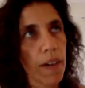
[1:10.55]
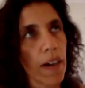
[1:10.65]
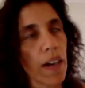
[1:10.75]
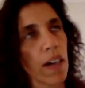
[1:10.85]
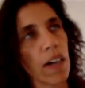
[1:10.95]

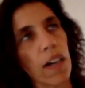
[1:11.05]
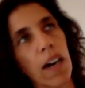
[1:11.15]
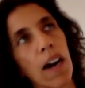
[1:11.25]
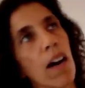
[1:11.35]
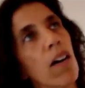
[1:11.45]

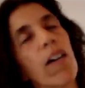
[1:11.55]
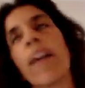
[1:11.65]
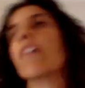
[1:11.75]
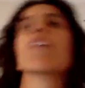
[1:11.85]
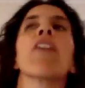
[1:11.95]
our
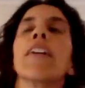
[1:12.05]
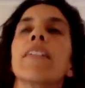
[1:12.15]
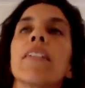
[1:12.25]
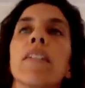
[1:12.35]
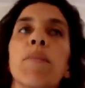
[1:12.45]
endocrine
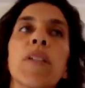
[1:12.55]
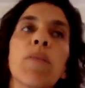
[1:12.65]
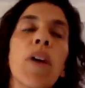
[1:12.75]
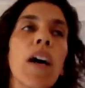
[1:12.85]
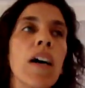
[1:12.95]
system as
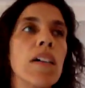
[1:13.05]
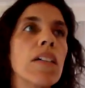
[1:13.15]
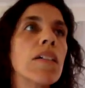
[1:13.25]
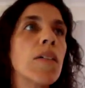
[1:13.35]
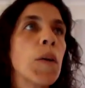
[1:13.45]
well,